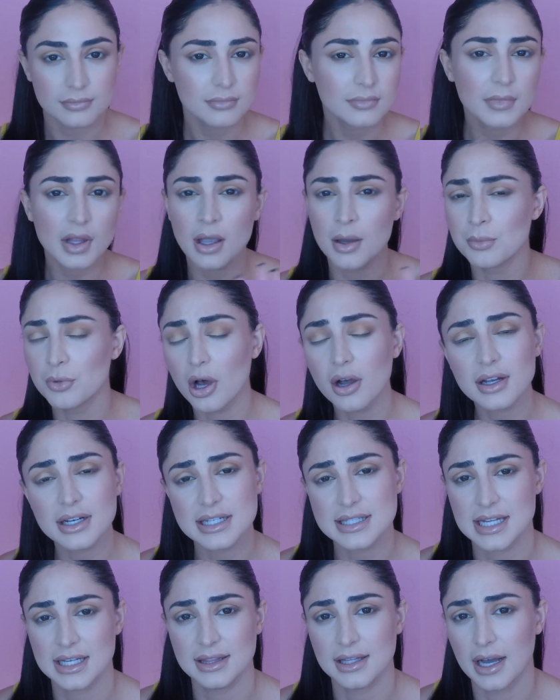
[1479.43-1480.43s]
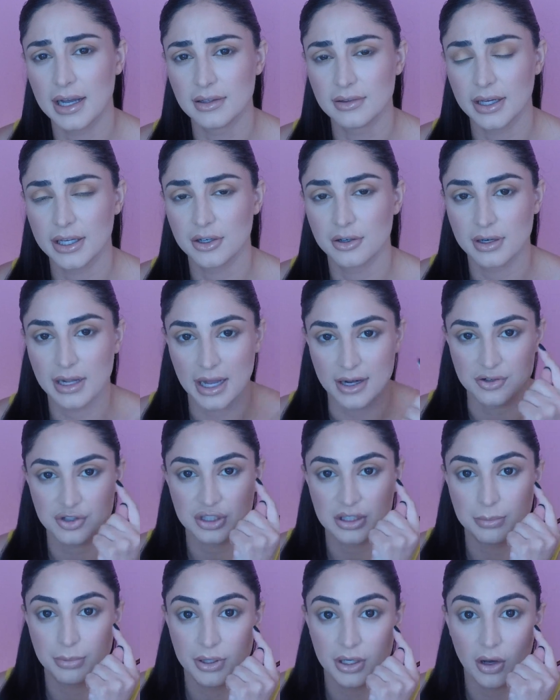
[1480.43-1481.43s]
I'm not going to take the eyeliner and actually
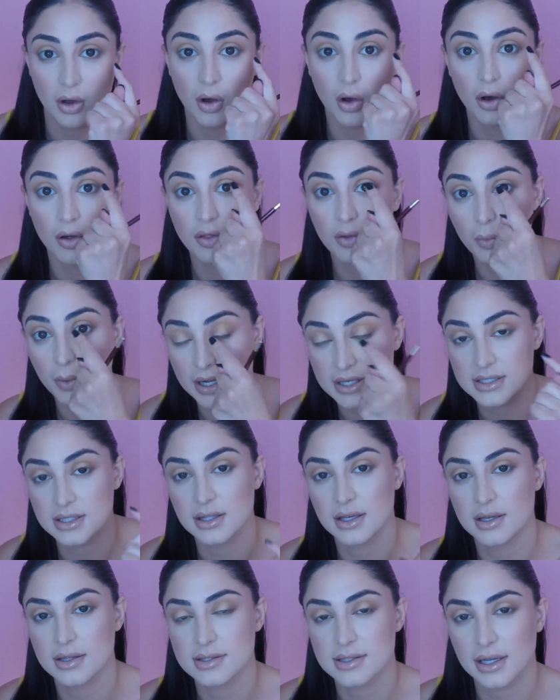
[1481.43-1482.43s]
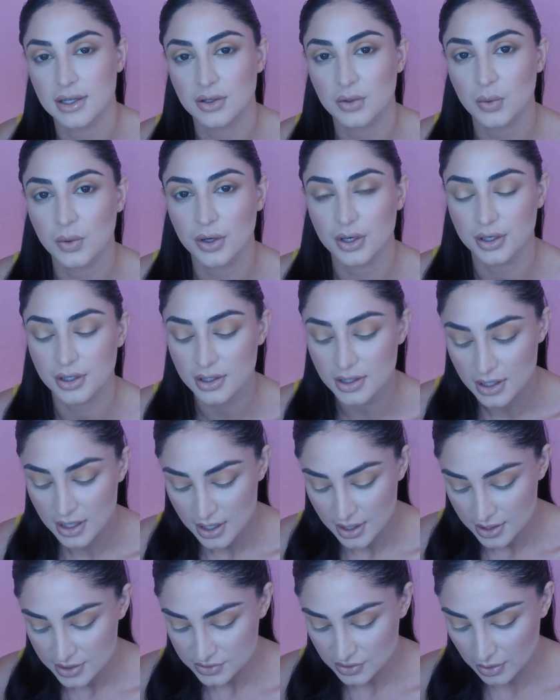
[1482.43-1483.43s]
put it all the way to the inside corner.
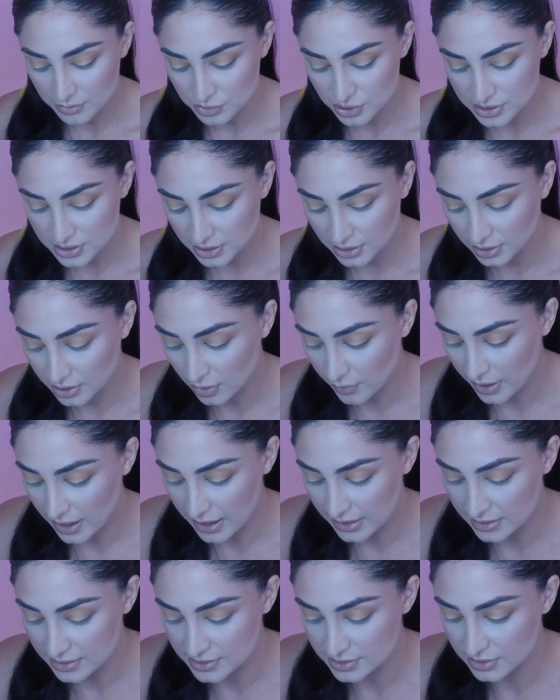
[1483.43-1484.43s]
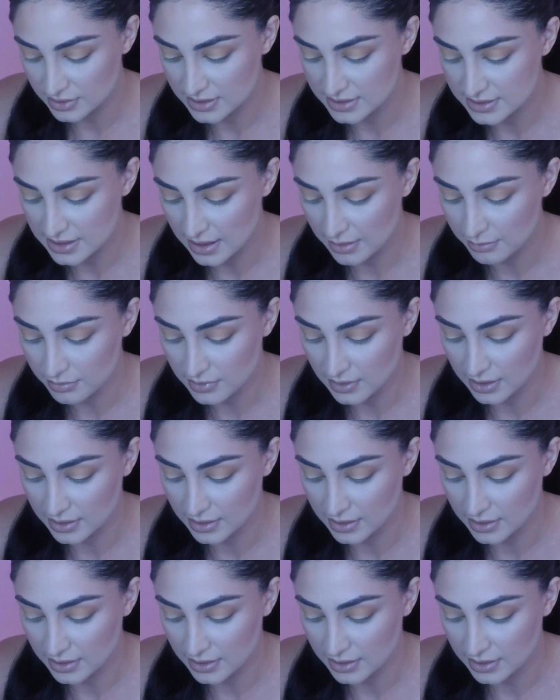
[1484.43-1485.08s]
So I'm just going to go ahead and do the same thing.